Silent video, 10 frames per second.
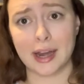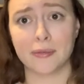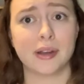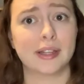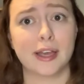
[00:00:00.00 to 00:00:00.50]
I
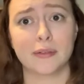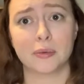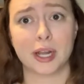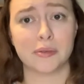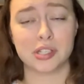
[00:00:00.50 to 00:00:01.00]
read that
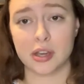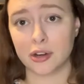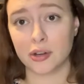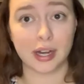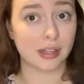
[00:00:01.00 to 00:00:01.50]
when I was
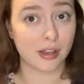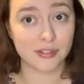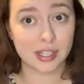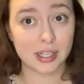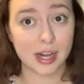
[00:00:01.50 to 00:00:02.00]
younger and I
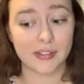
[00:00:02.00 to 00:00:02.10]
loved it.